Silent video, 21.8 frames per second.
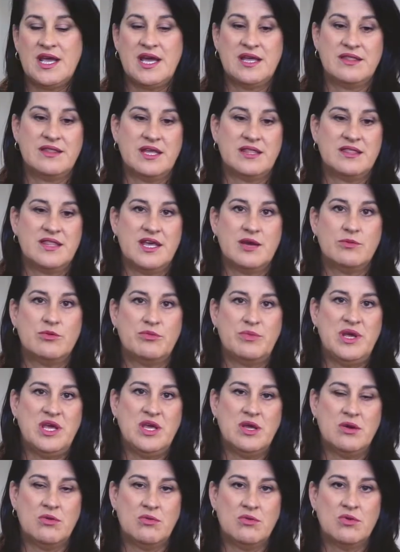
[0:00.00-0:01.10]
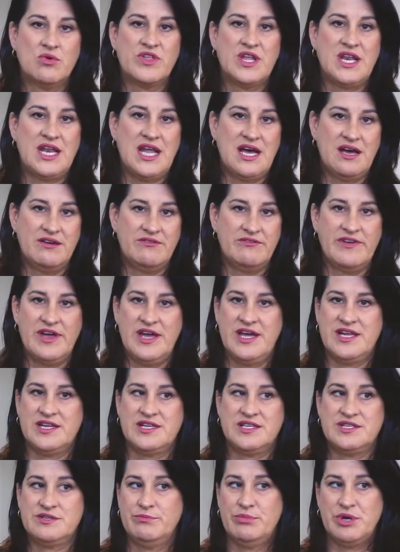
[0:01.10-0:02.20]
and that there will be all the love
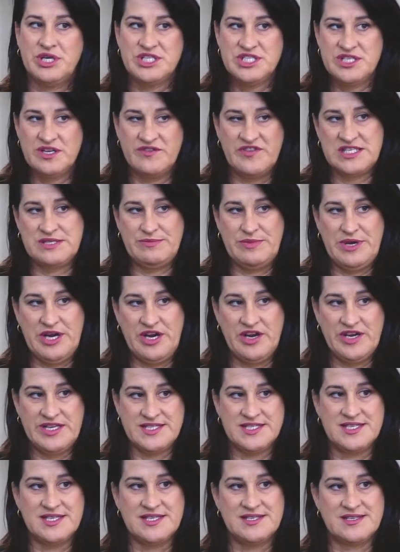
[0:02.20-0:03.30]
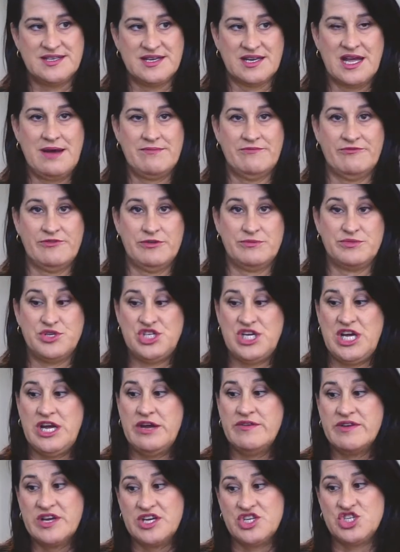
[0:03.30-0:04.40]
and positive experiences that come from
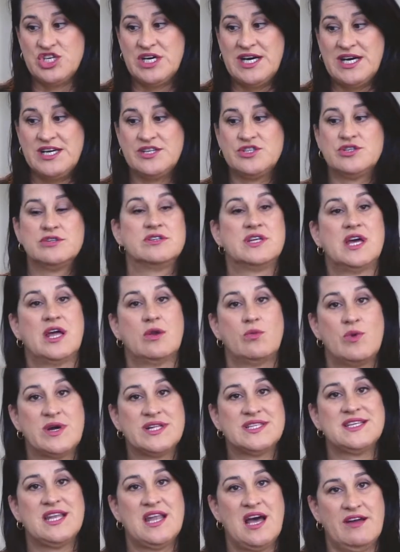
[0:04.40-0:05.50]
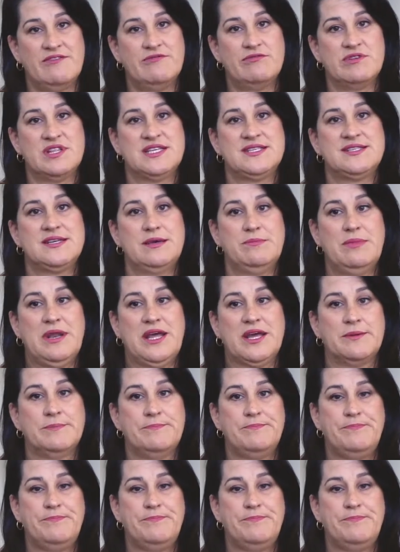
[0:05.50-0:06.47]
sharing a childhood and one's life with a sibling.